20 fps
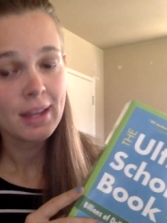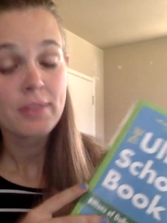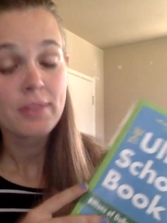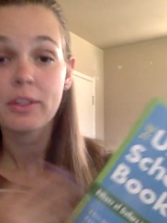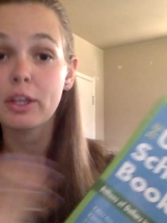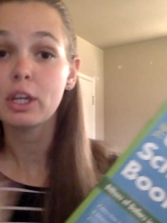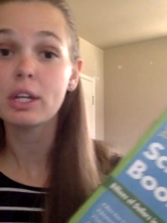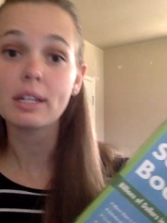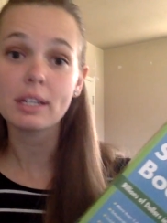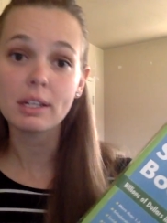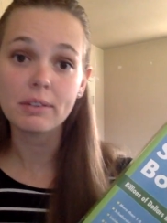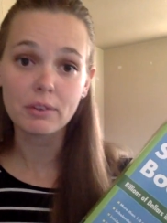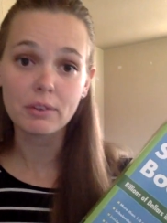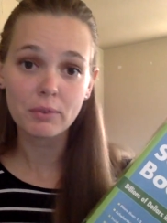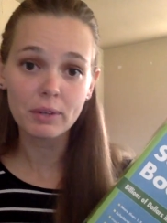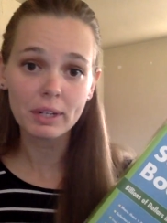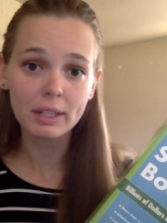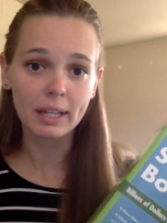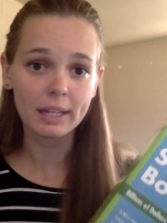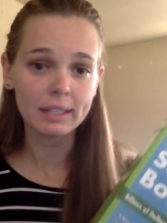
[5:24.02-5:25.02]
that you didn't even
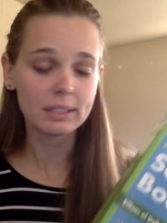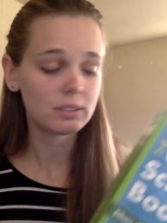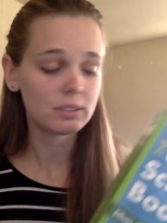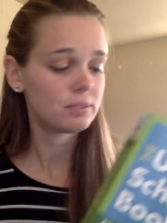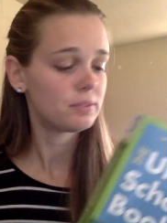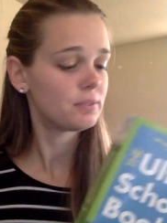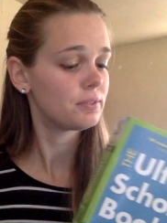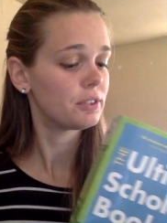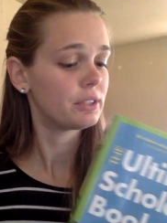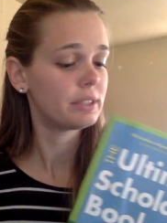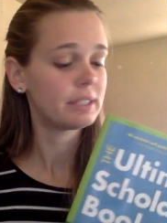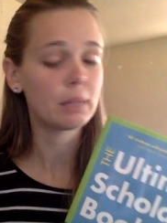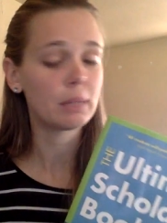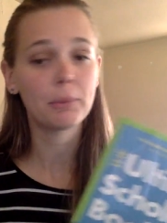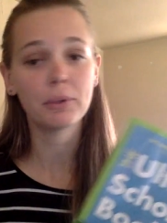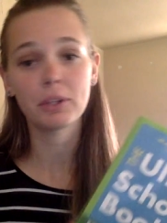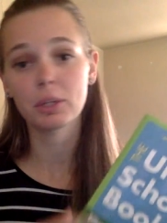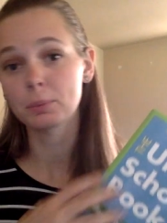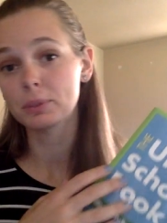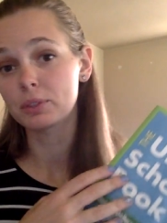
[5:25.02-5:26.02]
realize. For
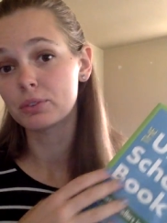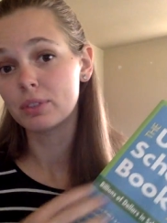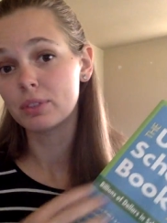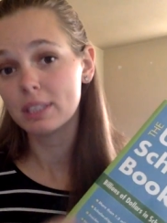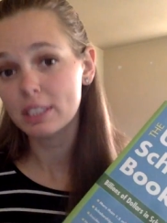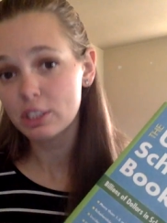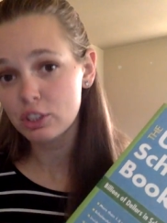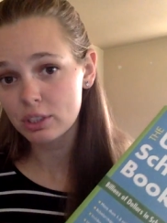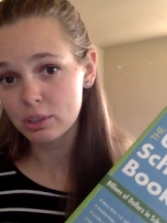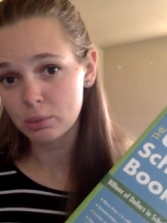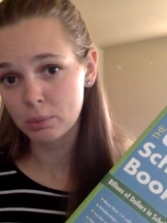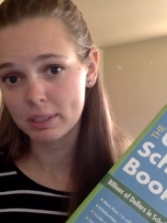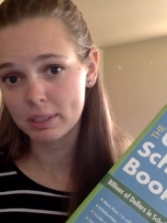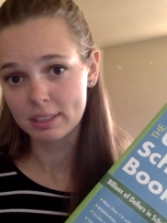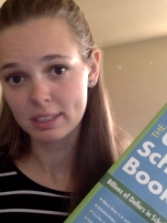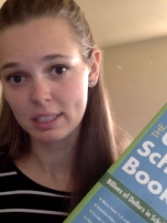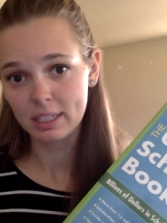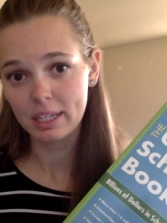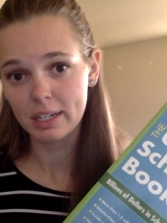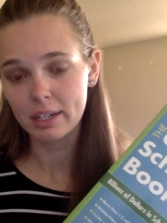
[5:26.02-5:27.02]
example, there was religious ones
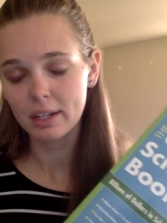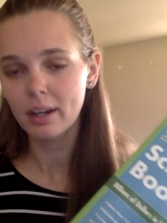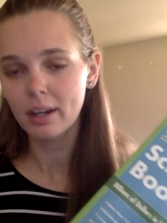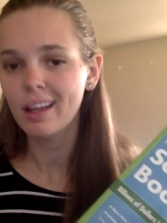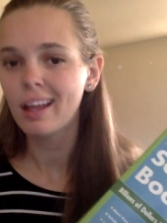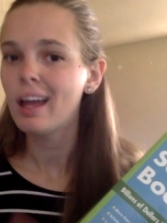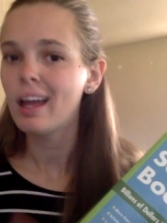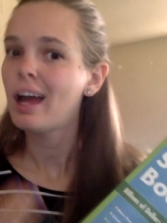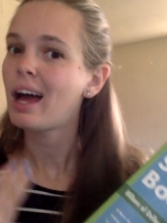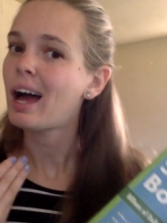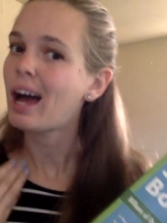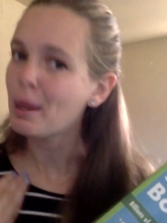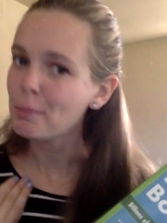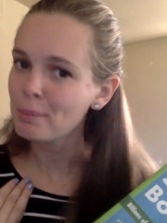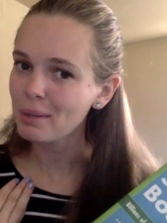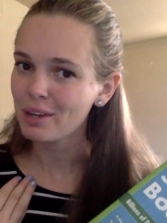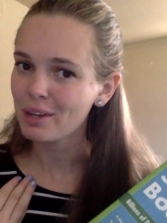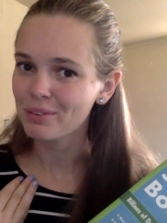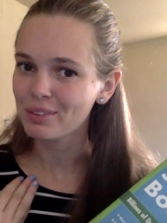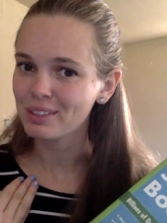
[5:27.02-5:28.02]
in here. I'm
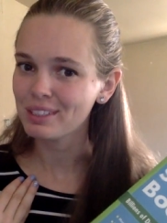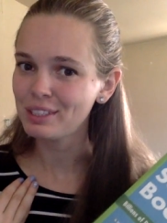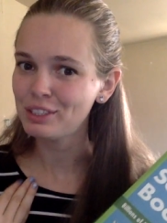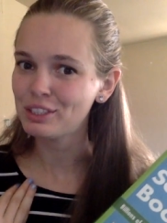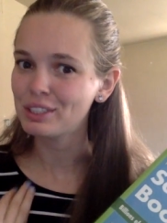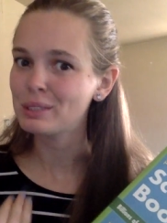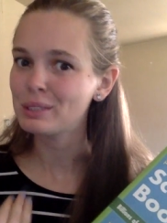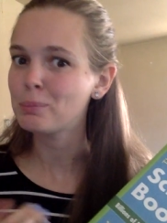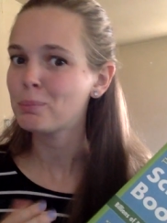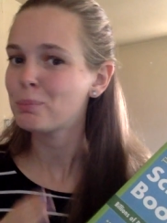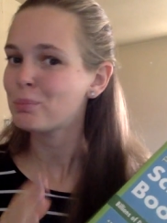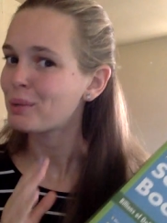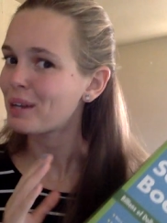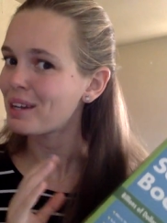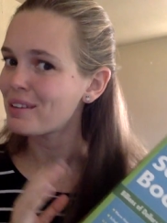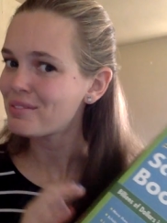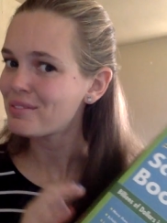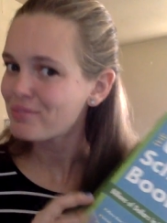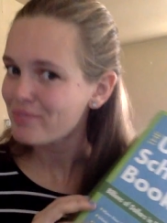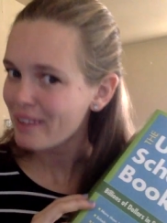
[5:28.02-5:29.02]
not religious, but
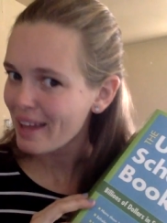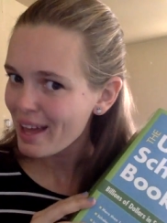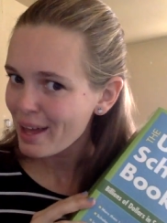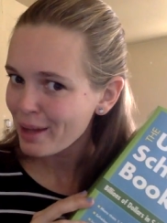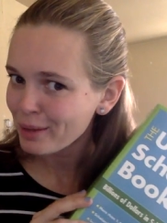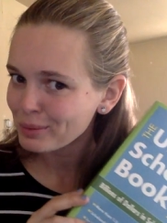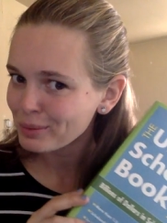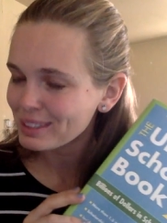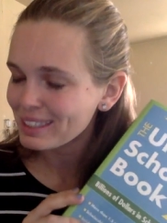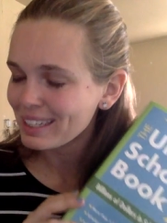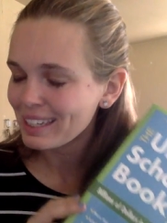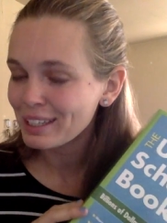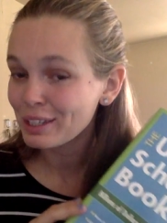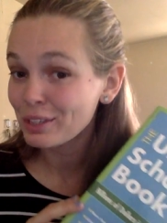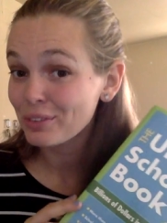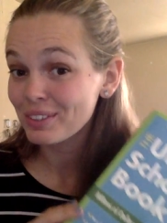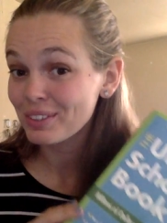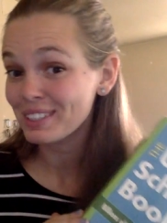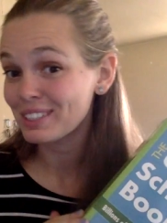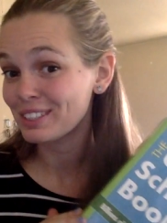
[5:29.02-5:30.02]
I found in
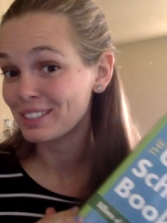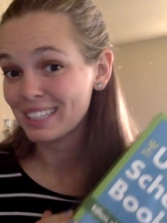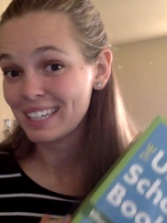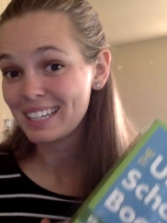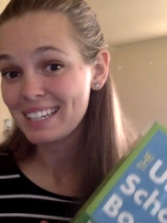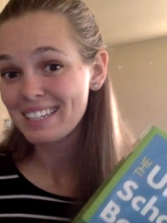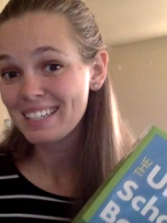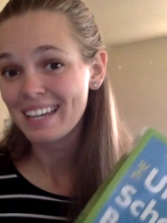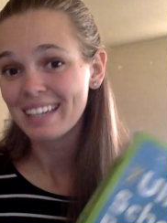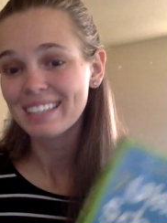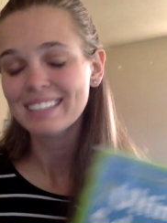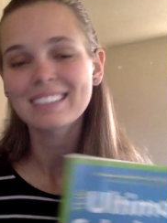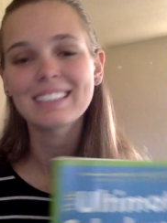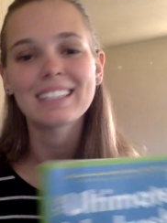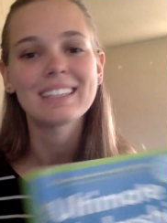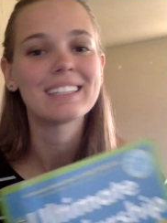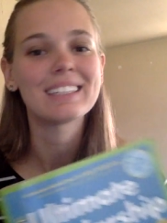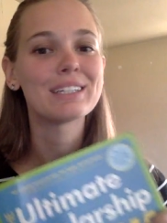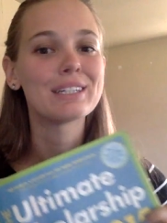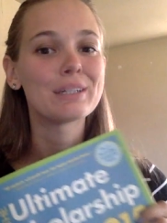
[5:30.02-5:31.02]
the religious index
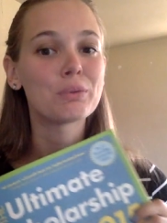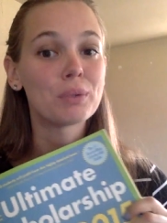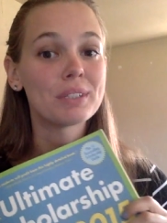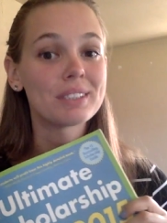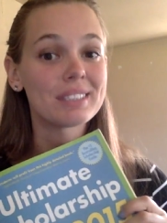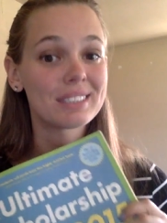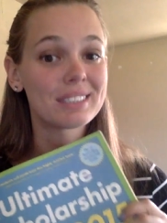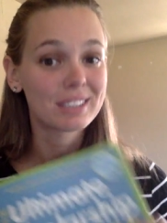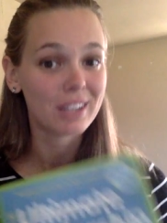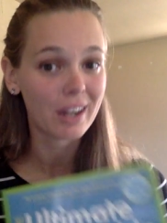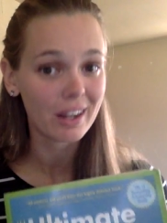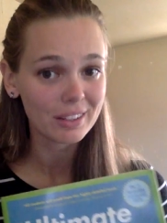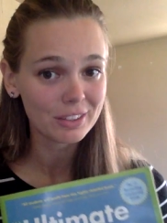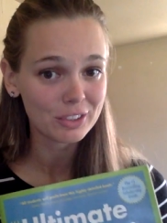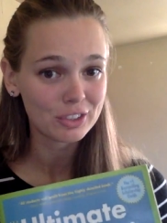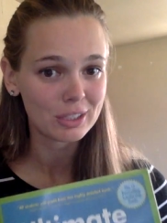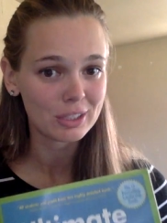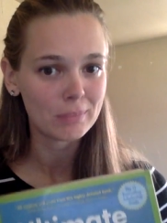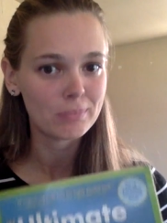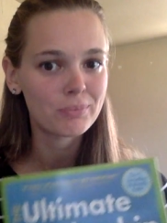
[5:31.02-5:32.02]
that there was a
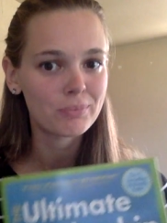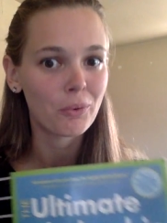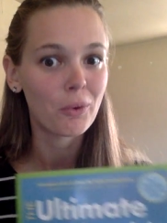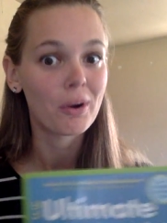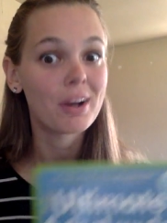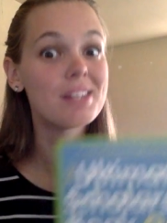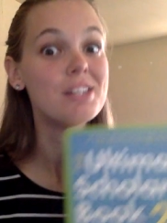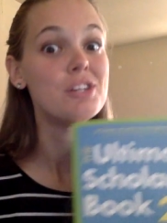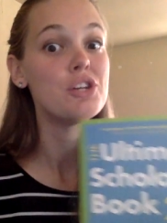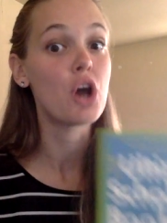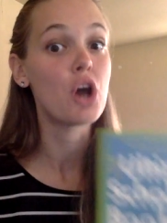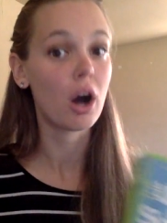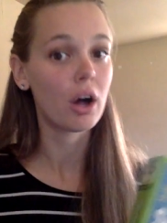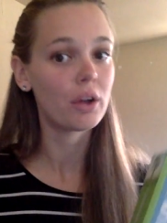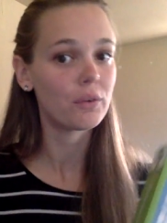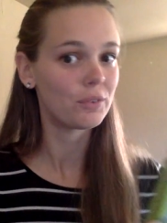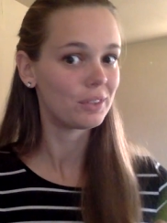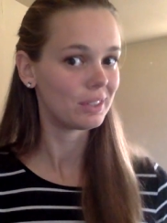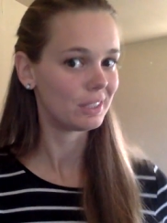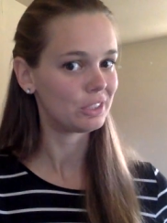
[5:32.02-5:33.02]
scholarship for
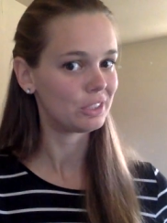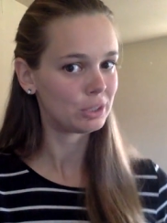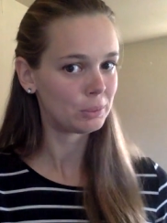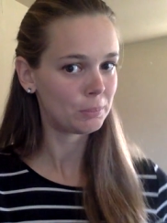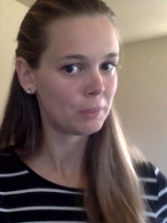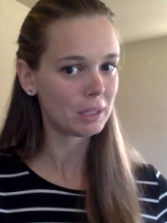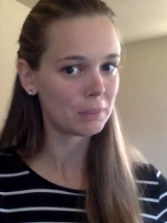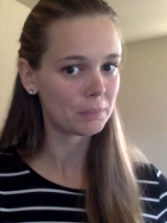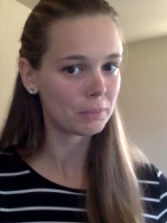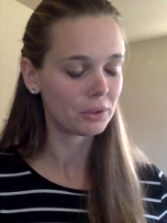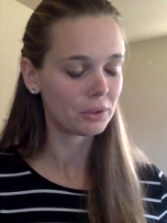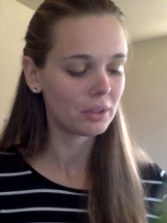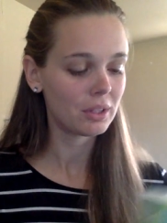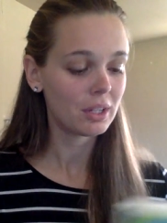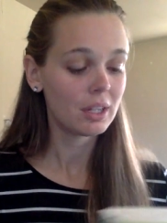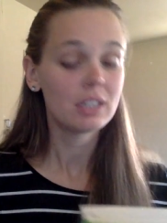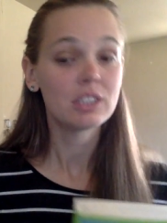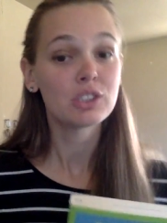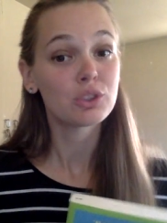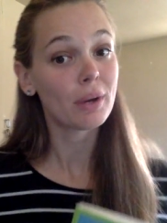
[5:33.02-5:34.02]
non-religious people.
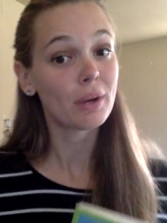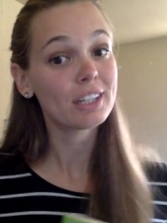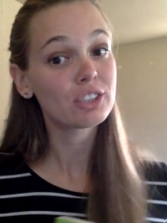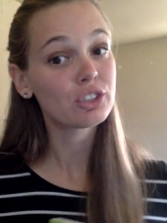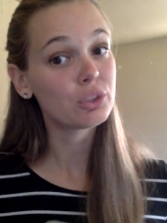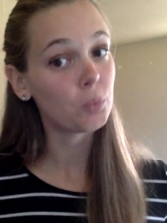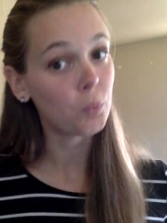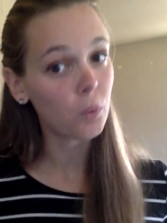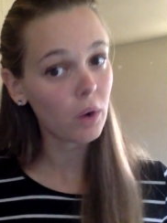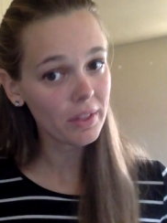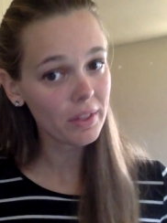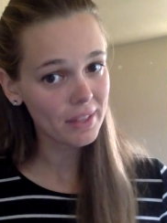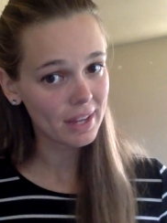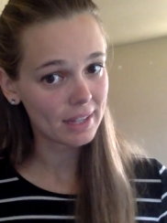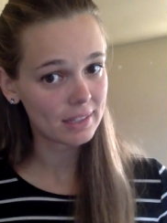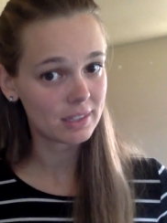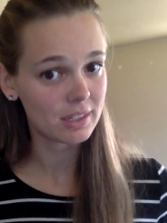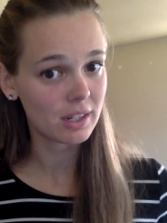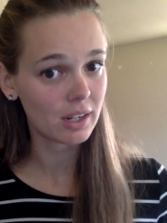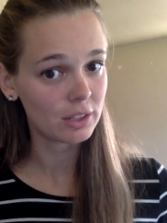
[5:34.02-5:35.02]
So I actually won
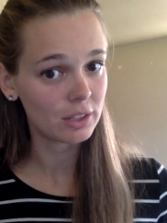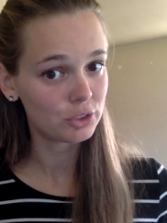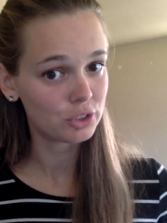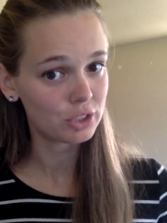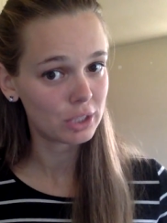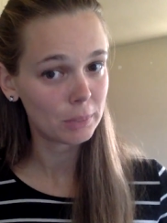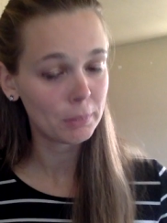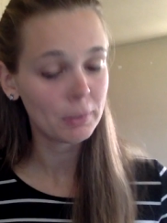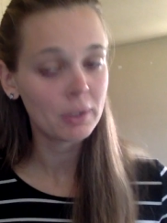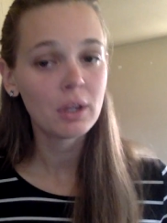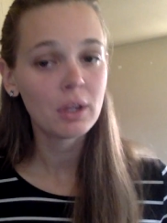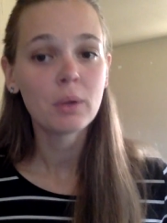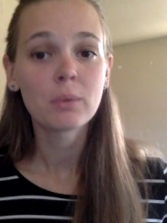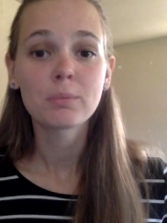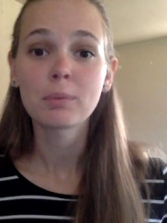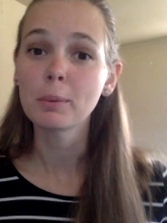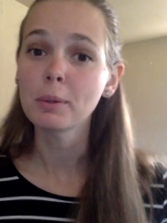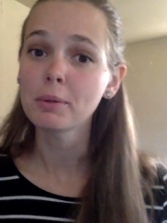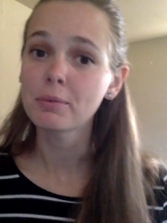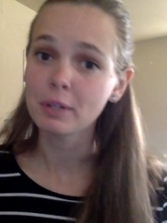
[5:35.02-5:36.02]
that scholarship
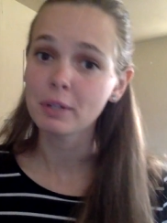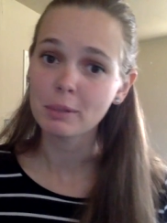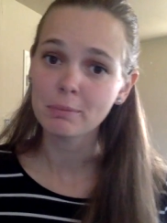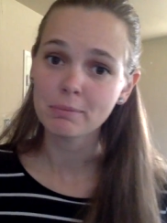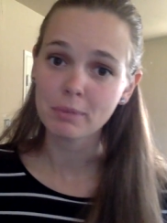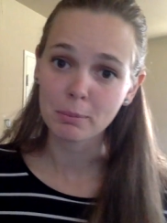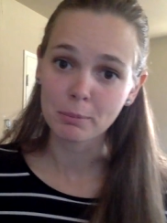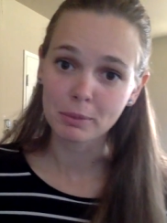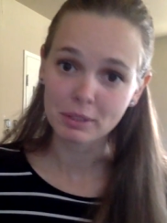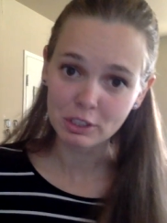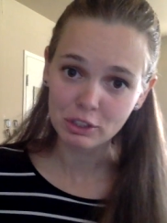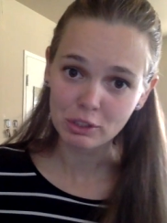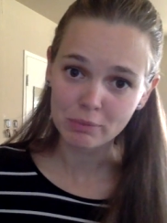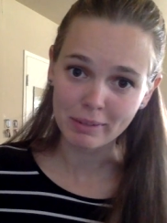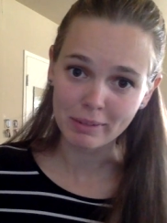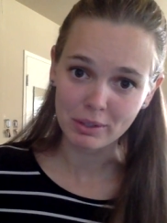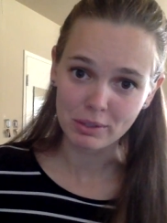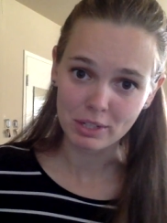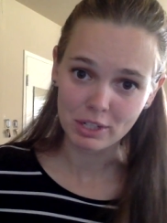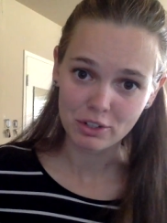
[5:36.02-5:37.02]
from the Freedom from Religion
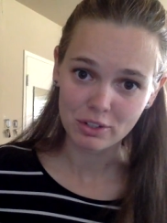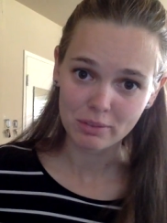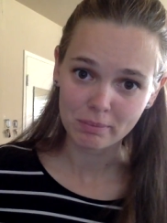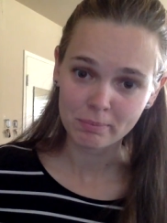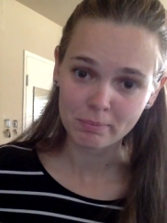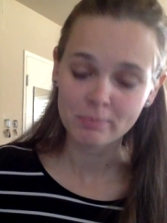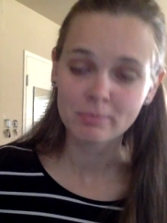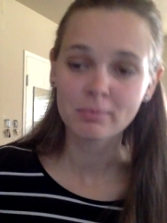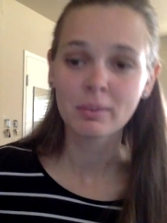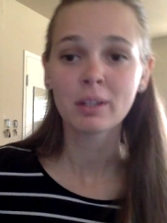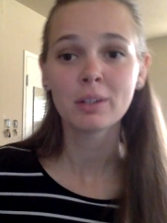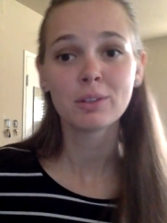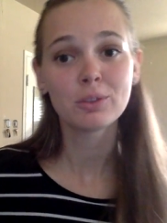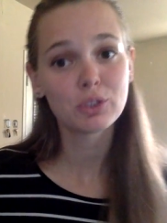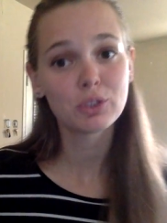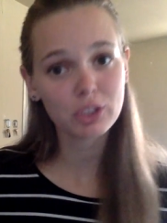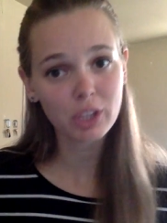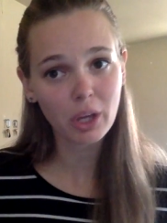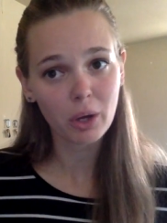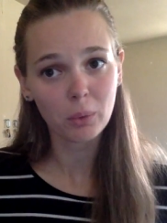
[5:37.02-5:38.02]
Foundation.
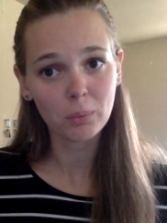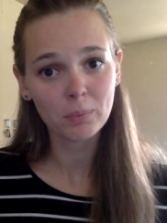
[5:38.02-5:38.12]
So